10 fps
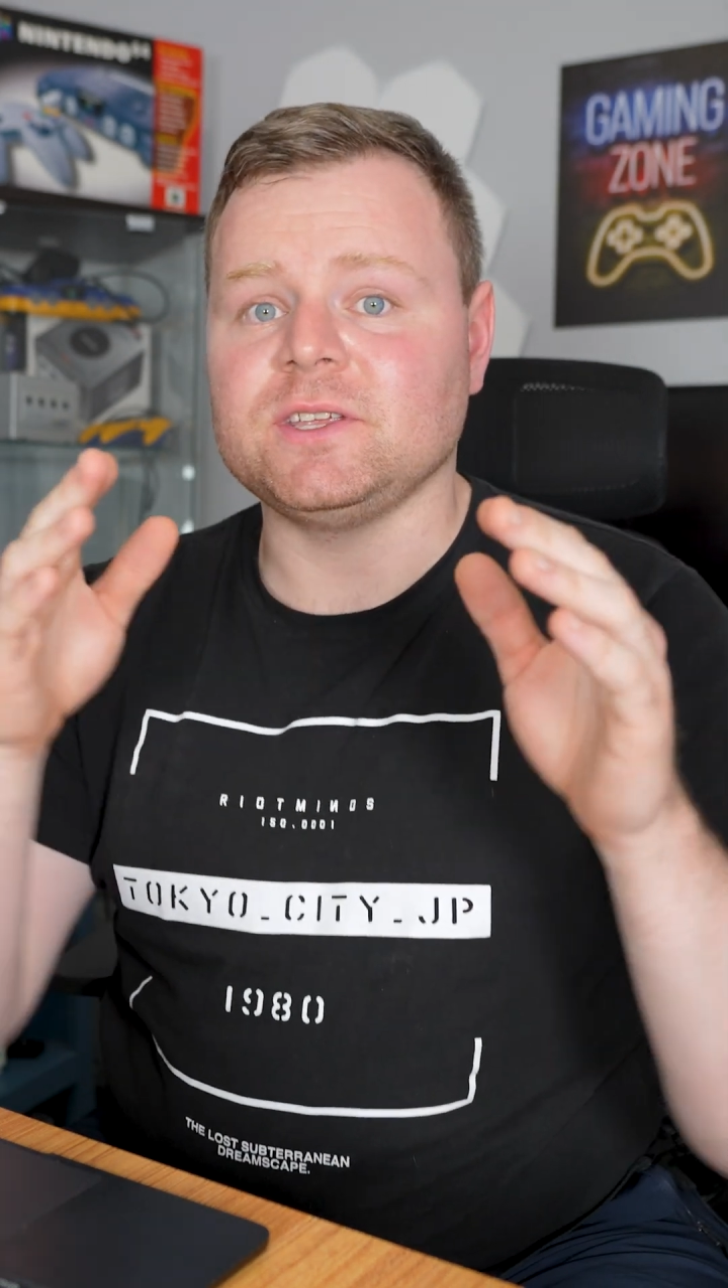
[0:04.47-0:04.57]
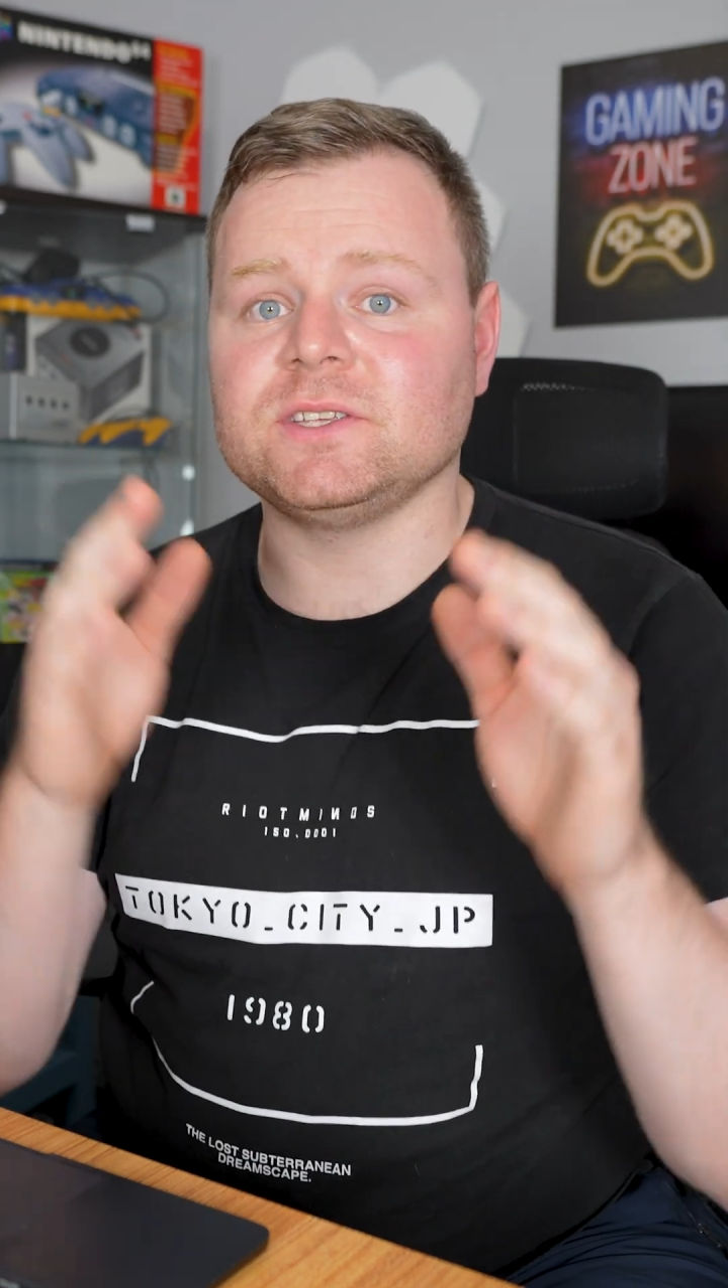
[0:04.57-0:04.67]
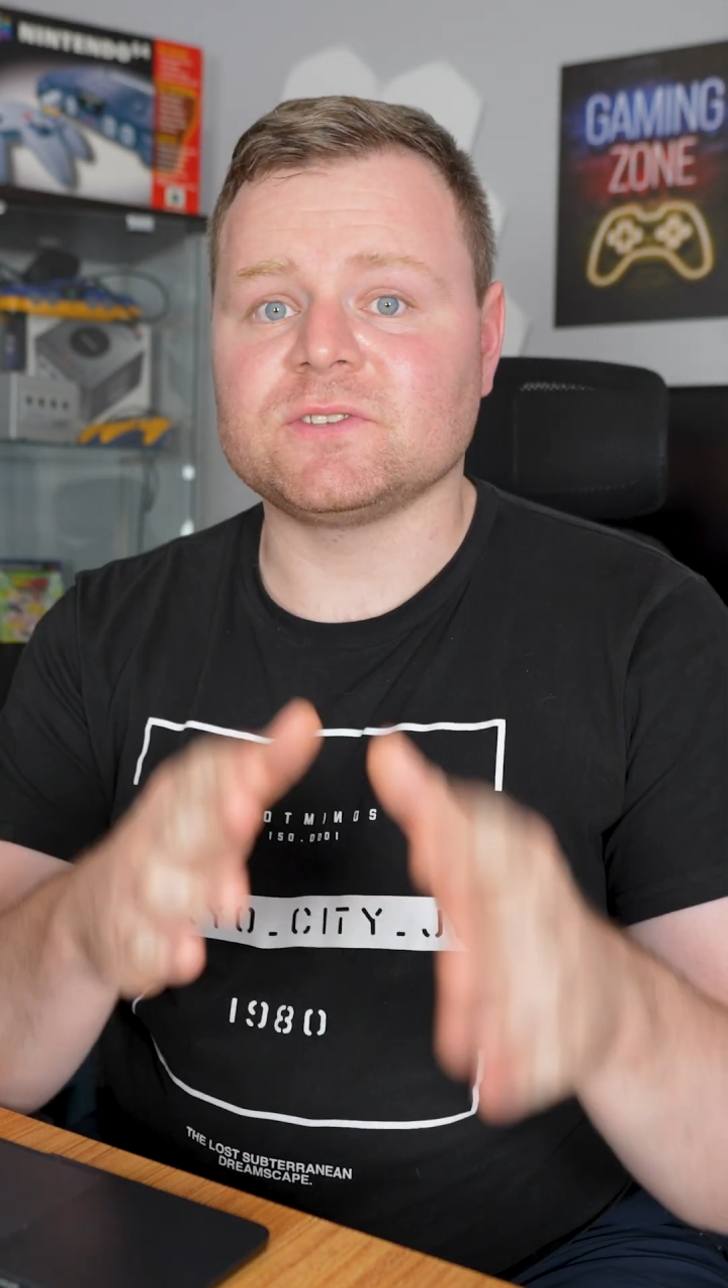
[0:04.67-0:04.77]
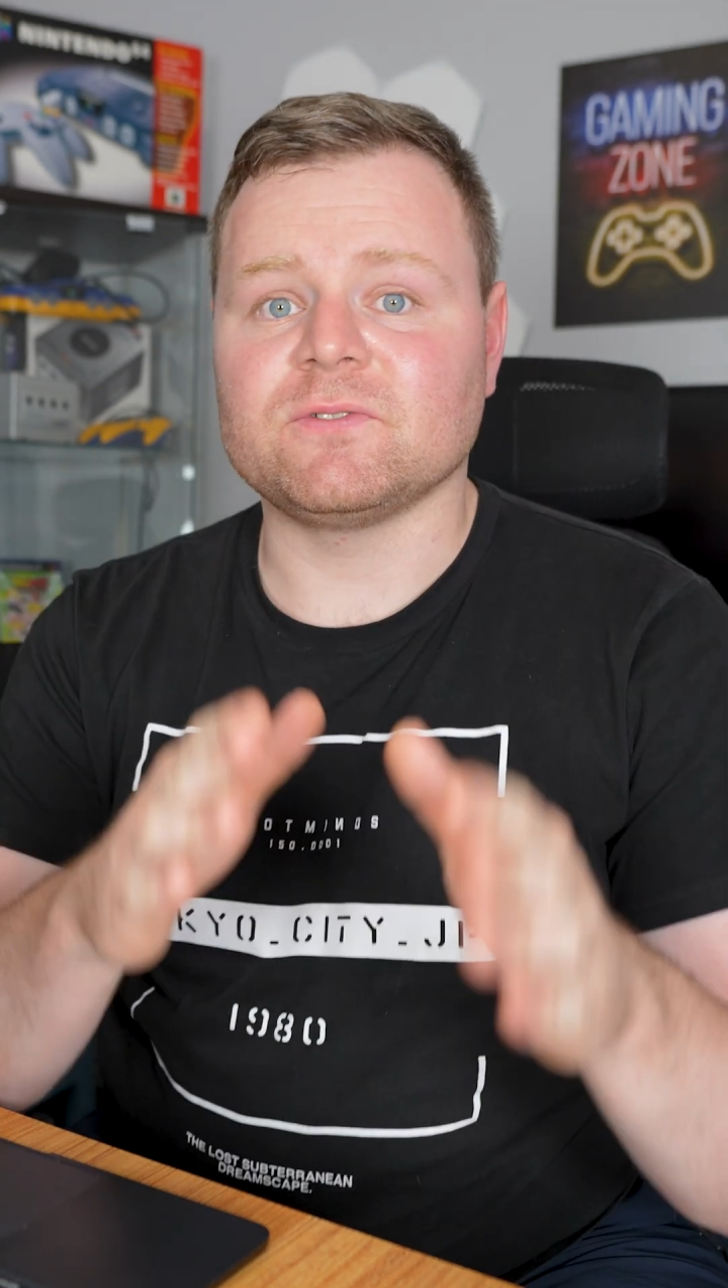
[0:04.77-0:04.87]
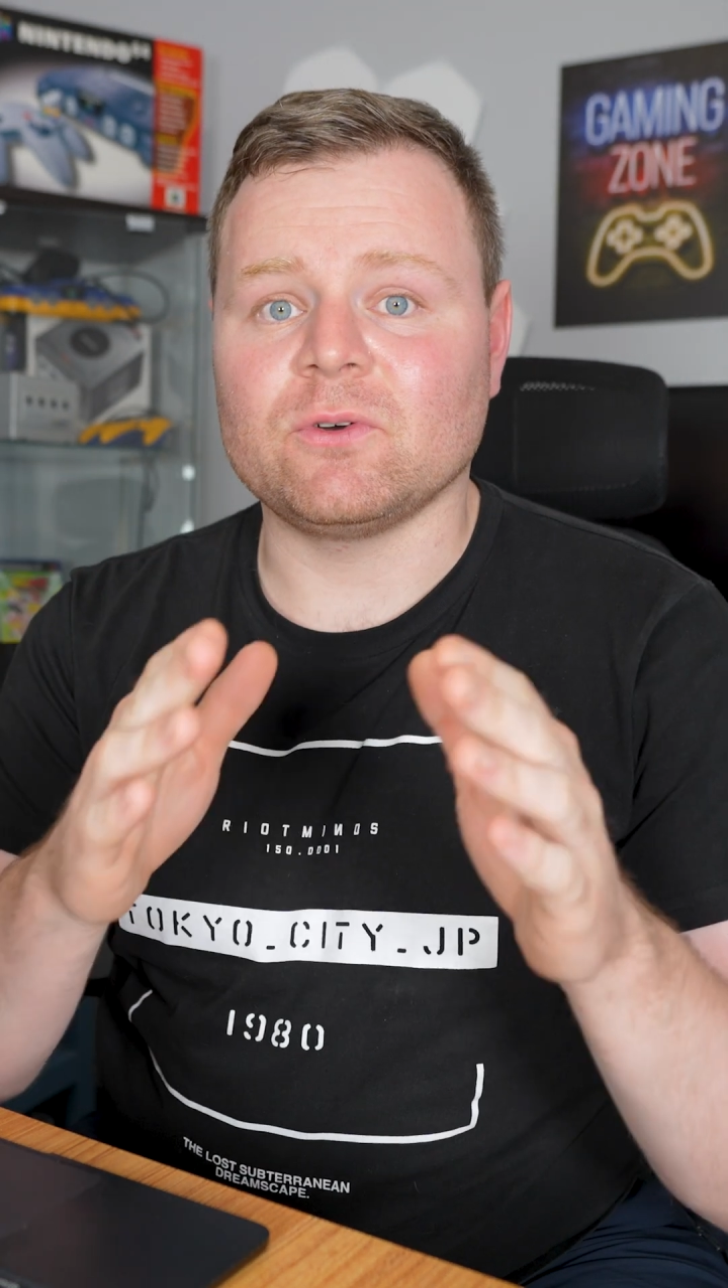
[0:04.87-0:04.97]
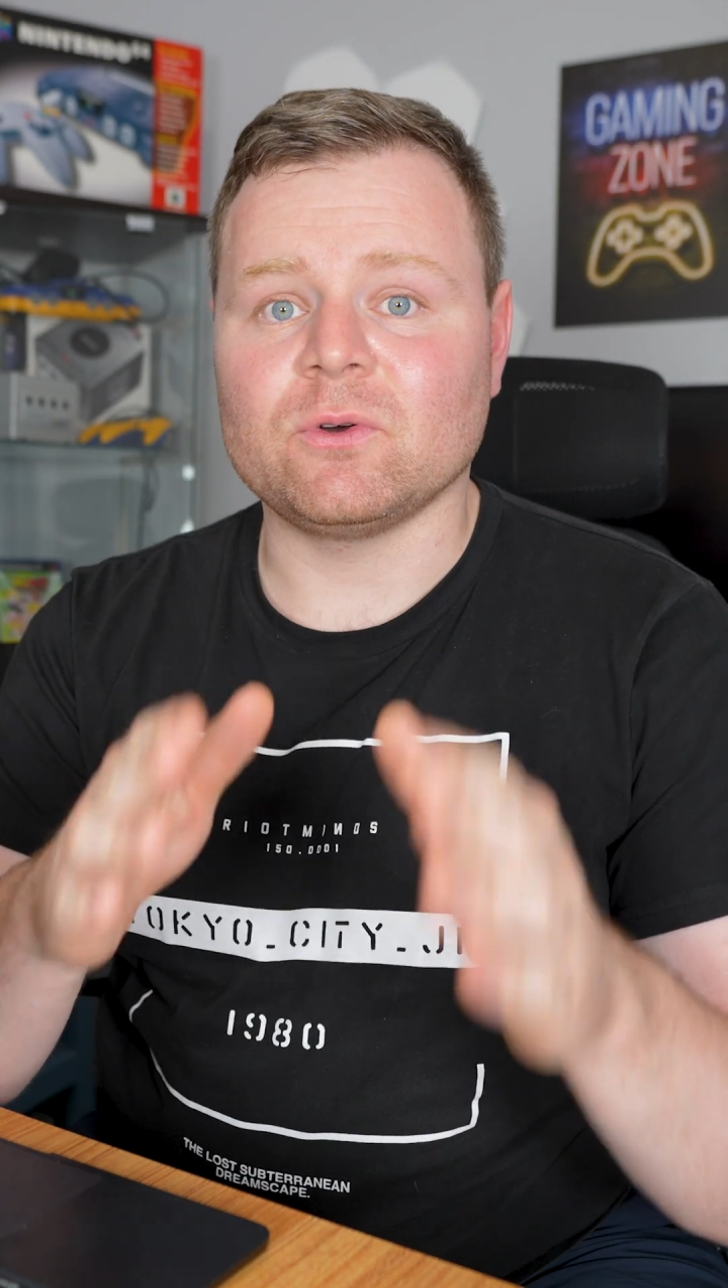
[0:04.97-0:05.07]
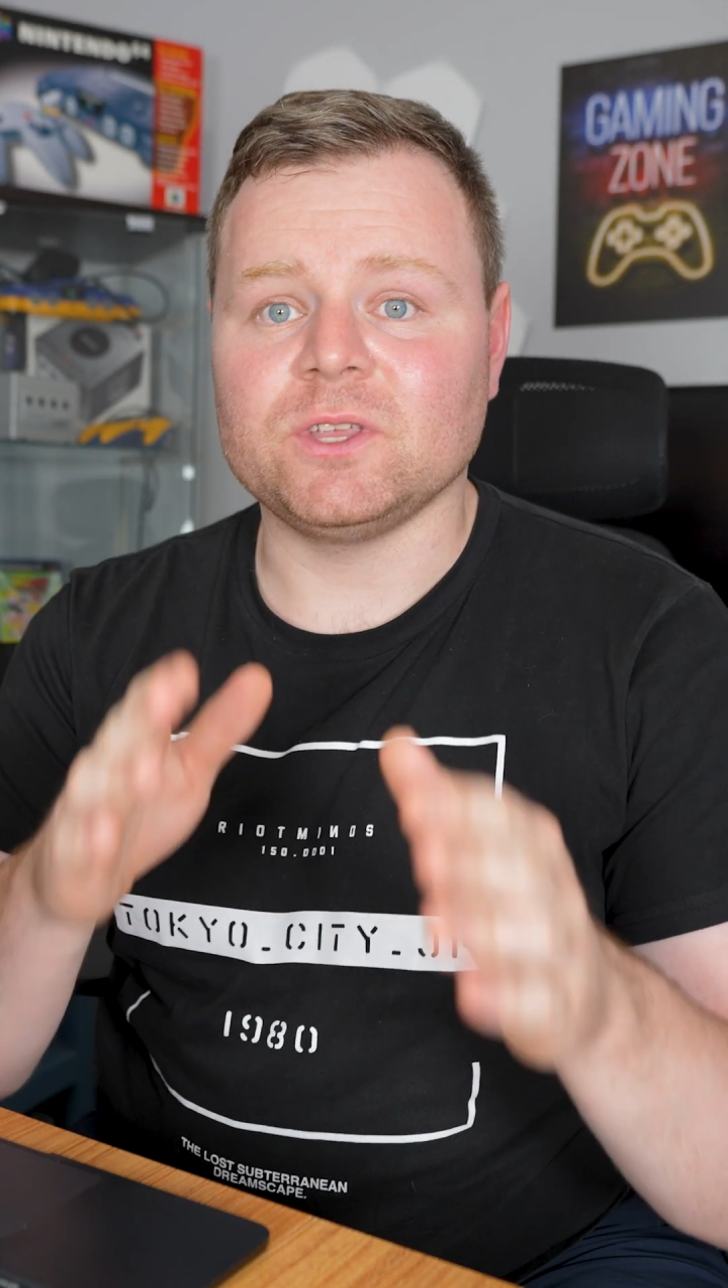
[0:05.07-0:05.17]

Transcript: is for